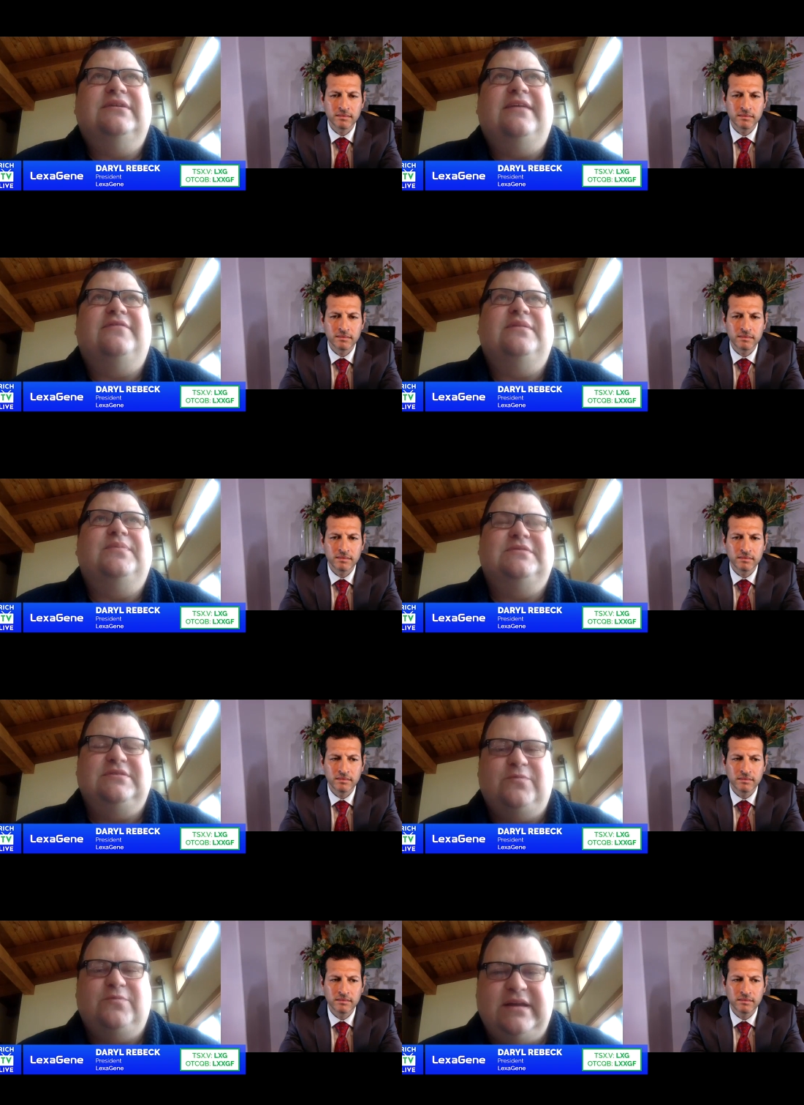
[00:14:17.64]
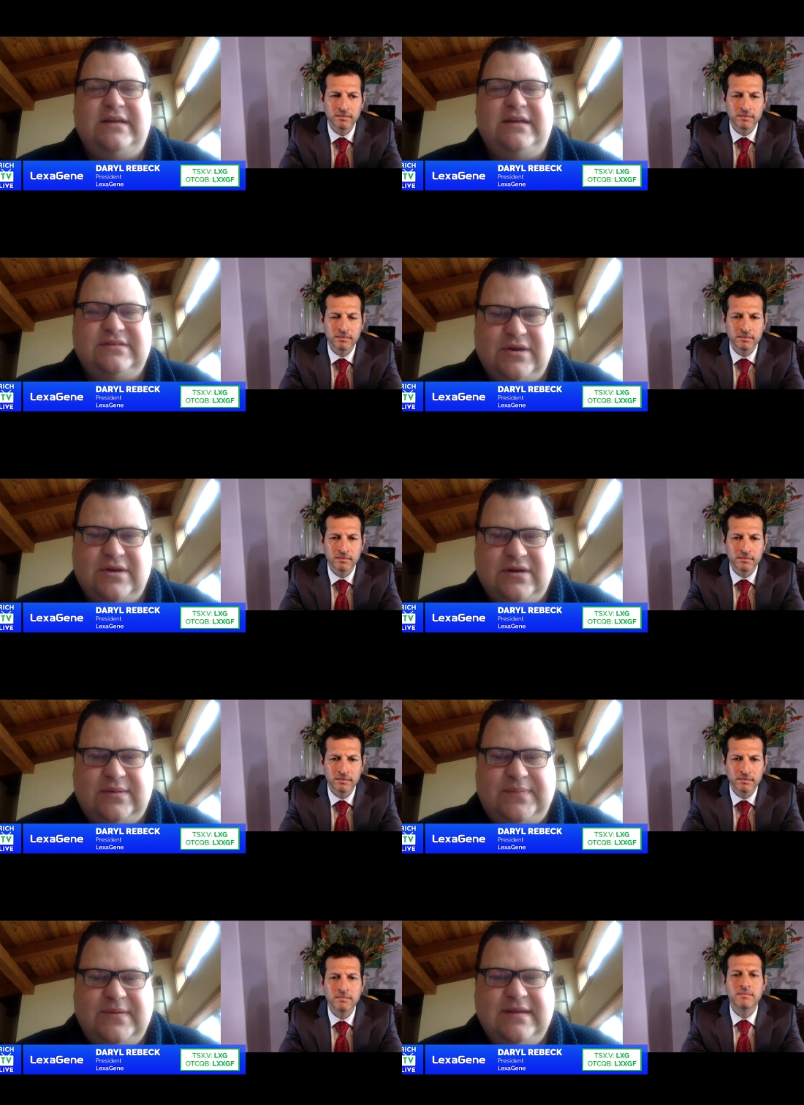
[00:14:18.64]
Speaker 1: and every person running a
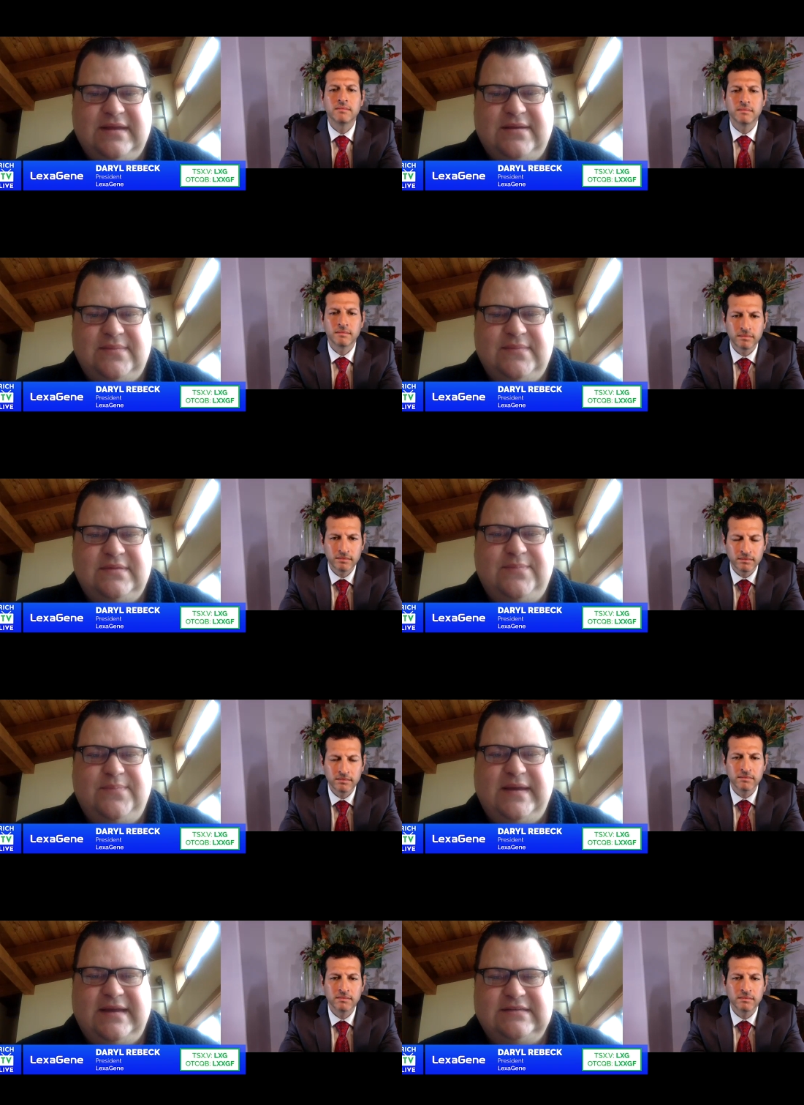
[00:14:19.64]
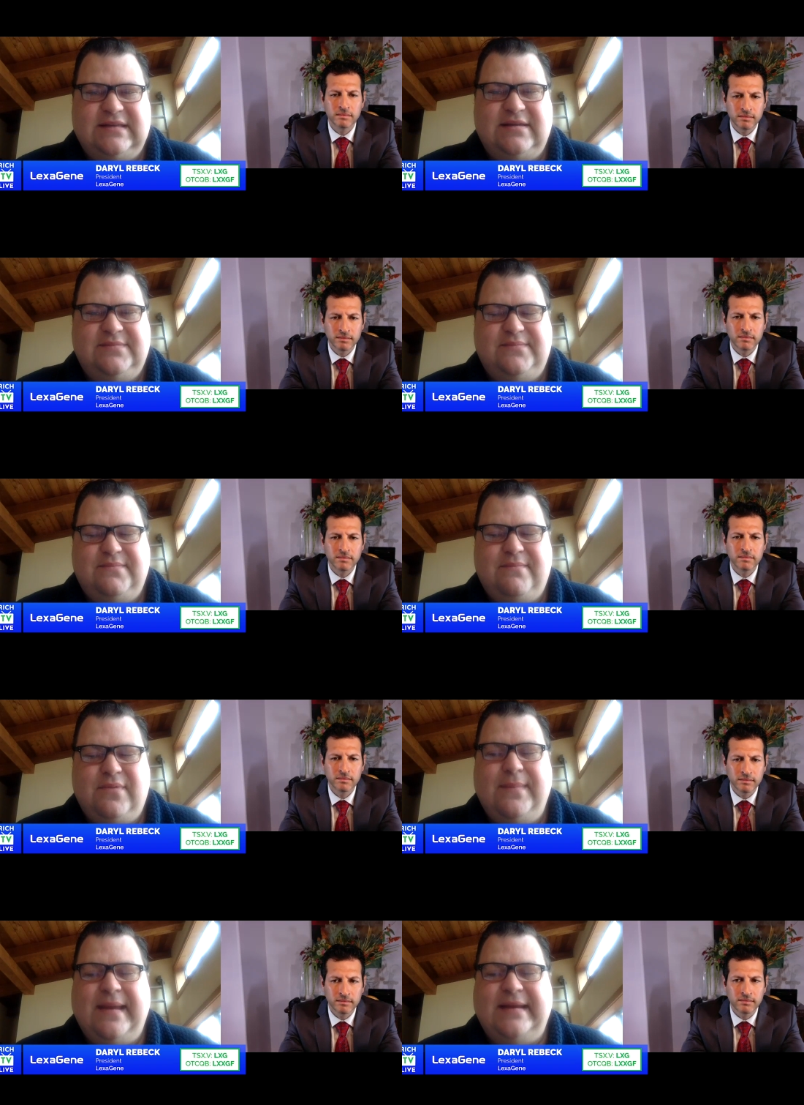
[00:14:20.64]
startup, um, the biggest
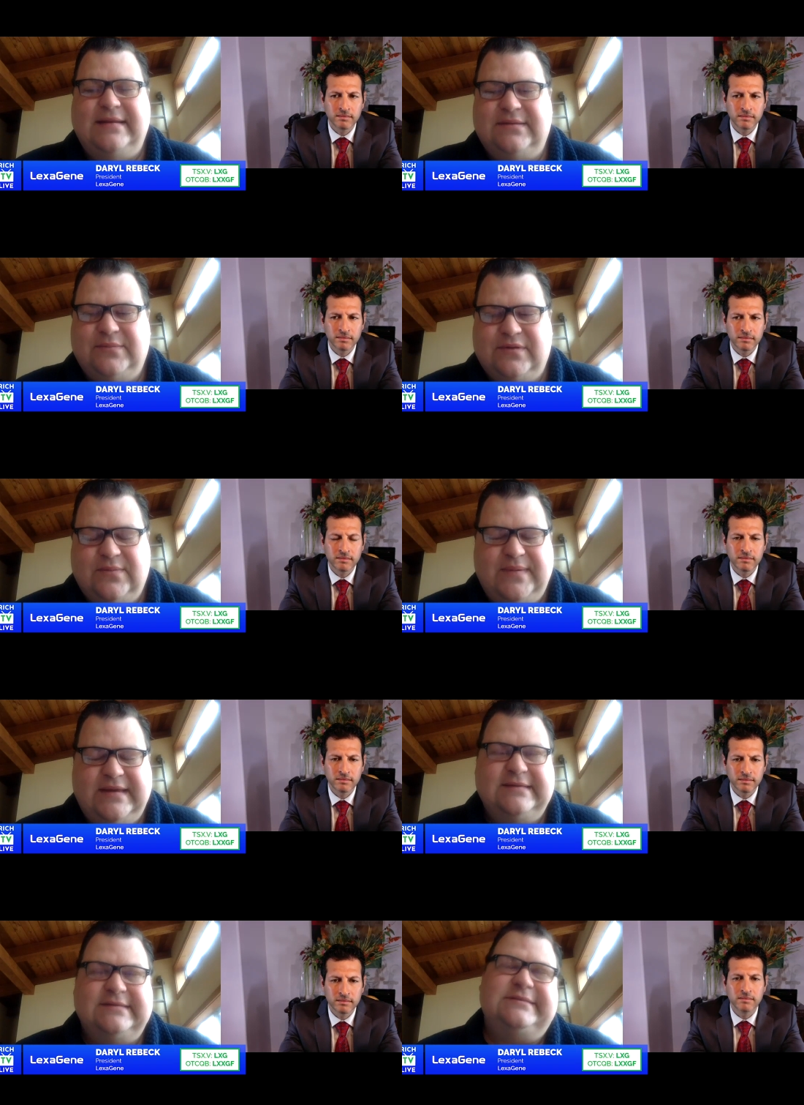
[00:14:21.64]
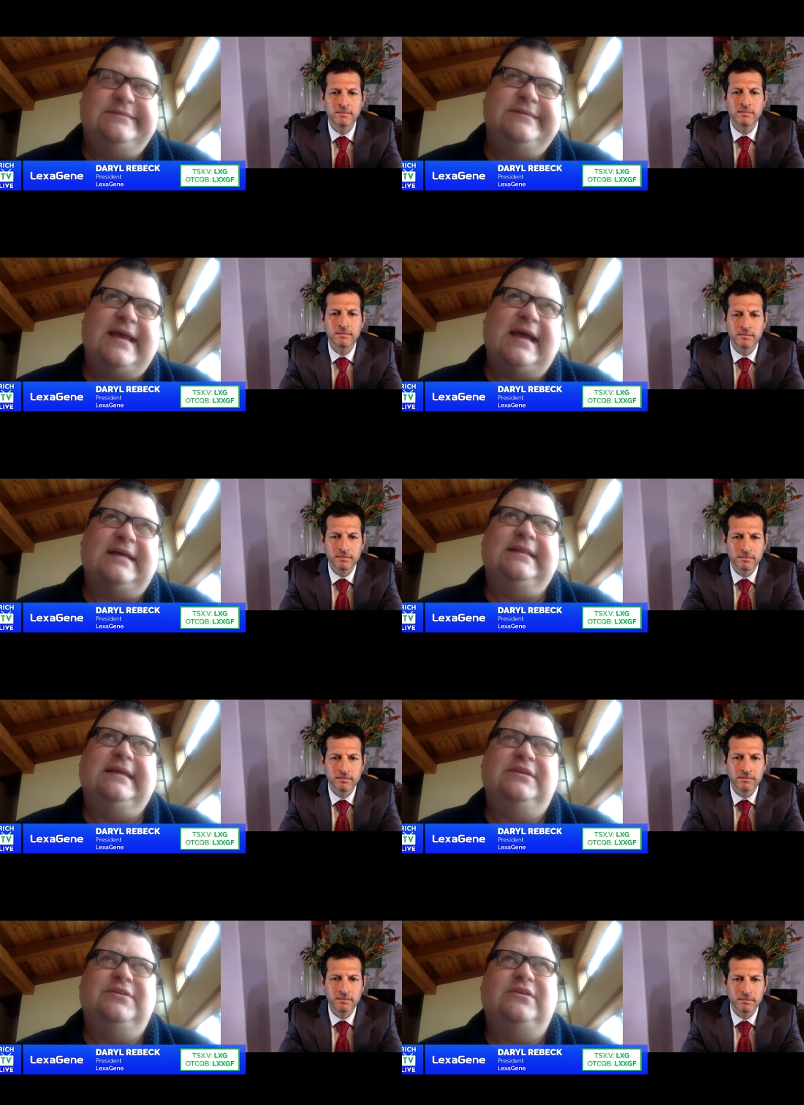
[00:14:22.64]
momentum or the biggest
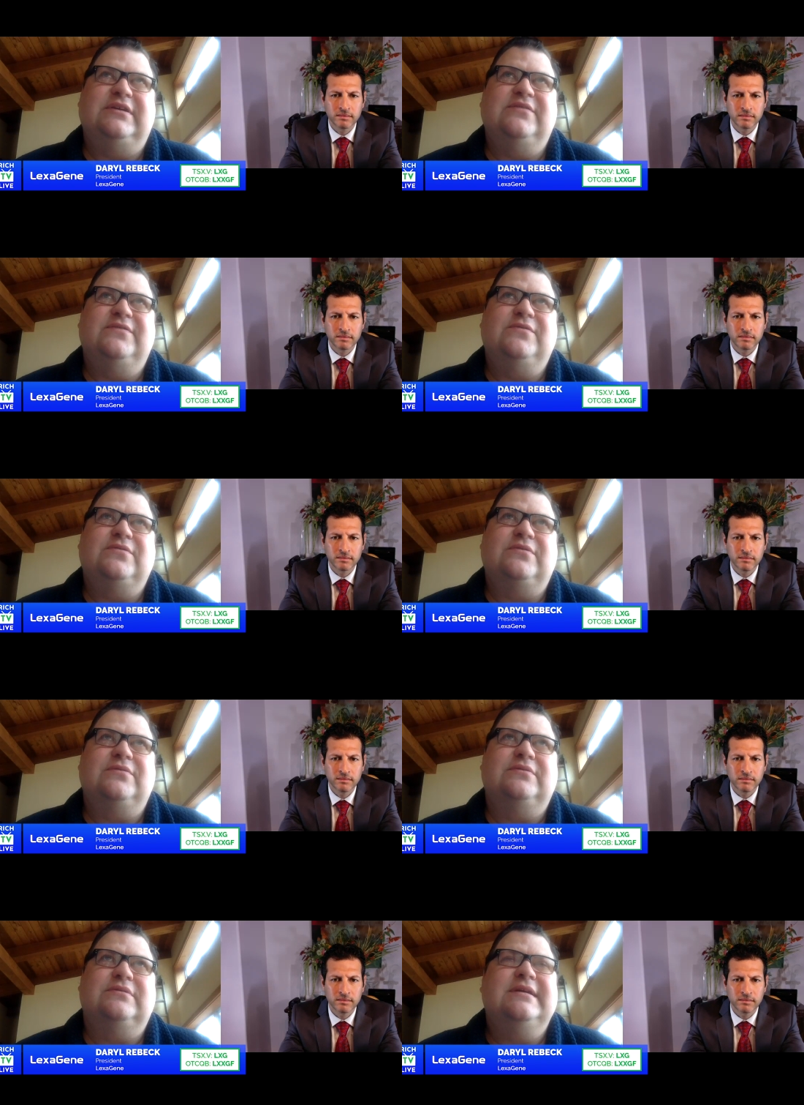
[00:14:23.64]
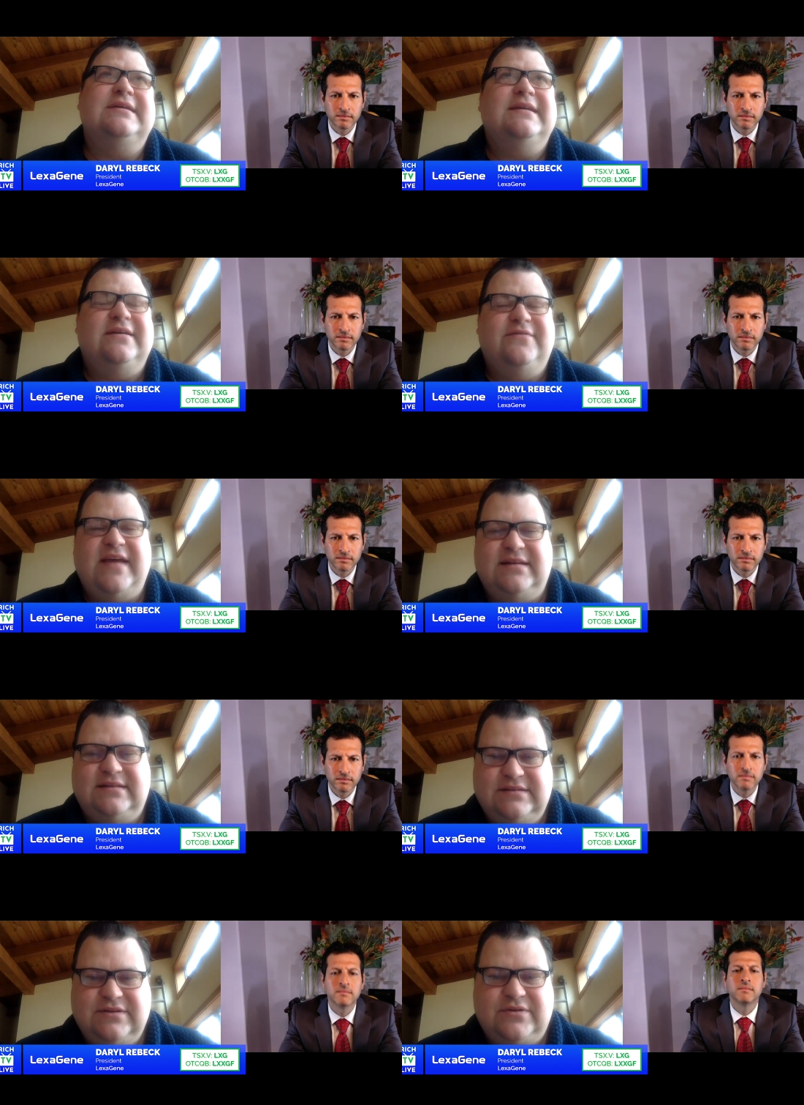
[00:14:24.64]
accolade you're looking for or event
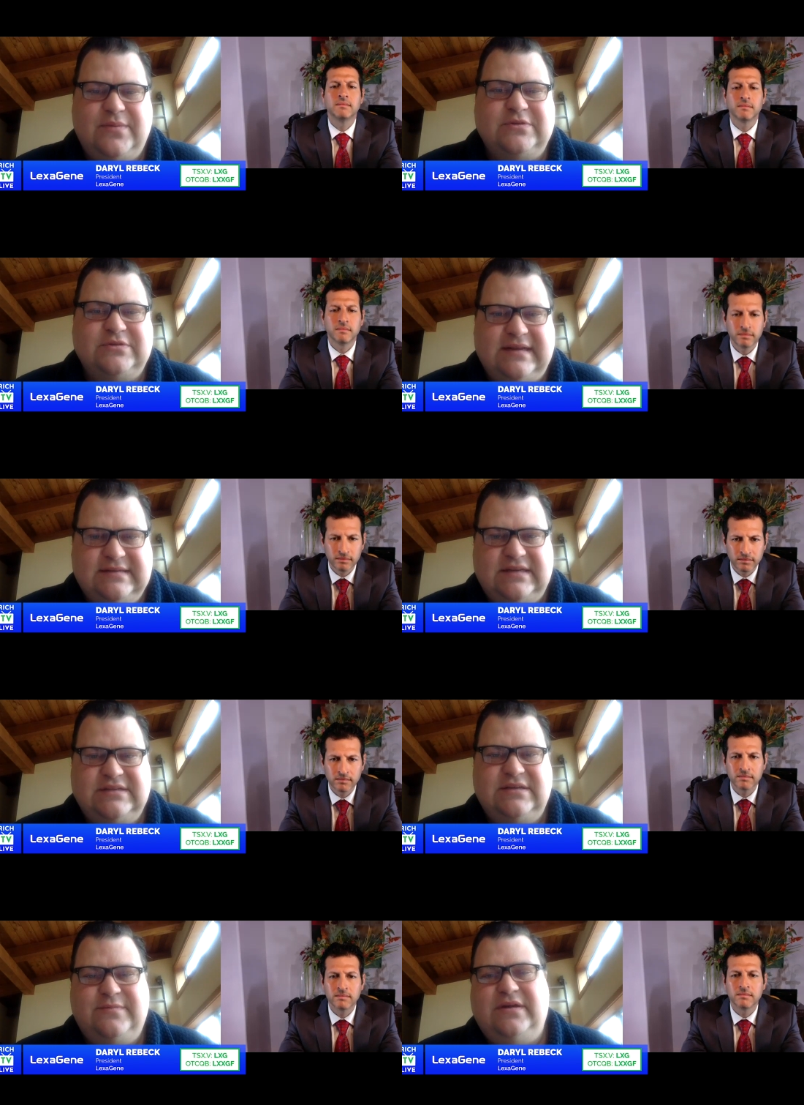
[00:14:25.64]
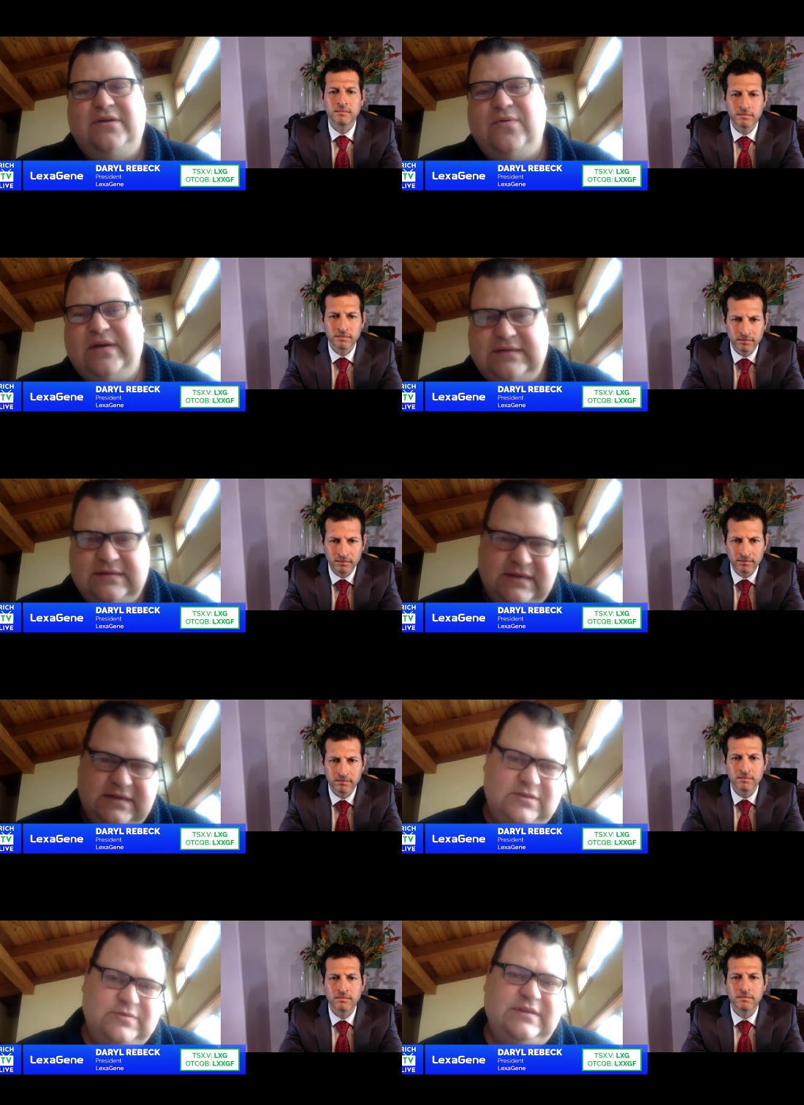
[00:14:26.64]
is your commercialization, when you're going into
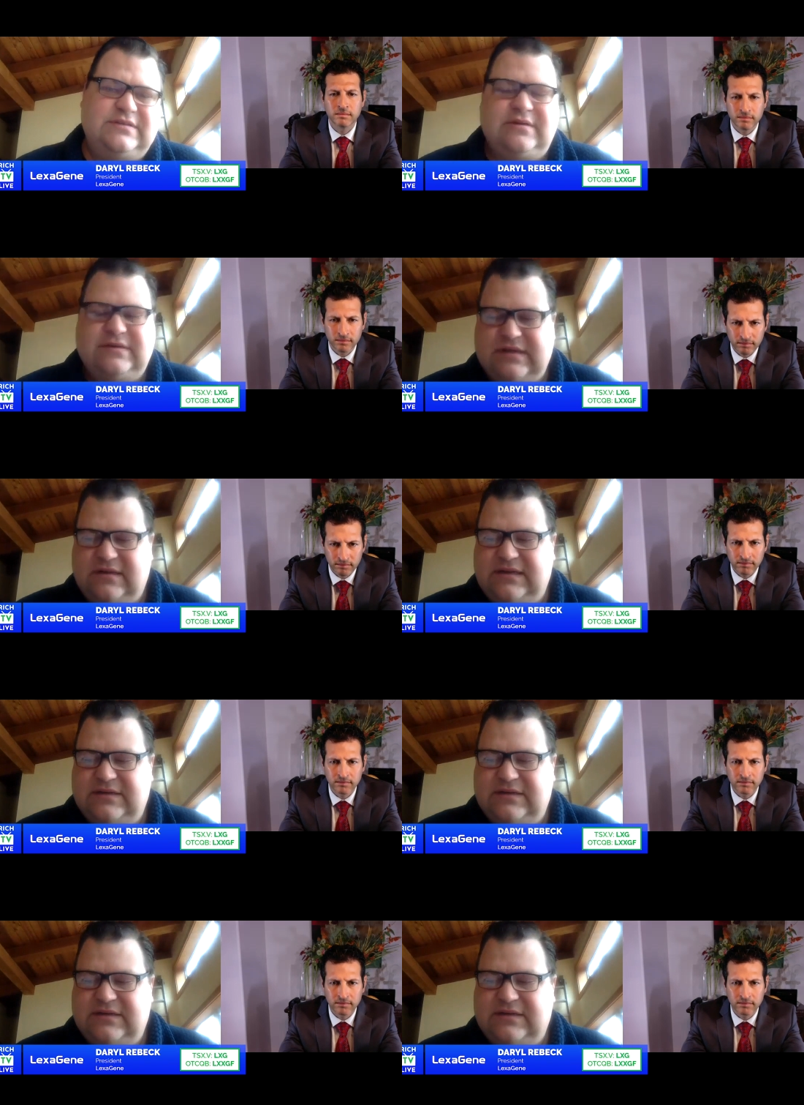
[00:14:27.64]
sales, when you start selling.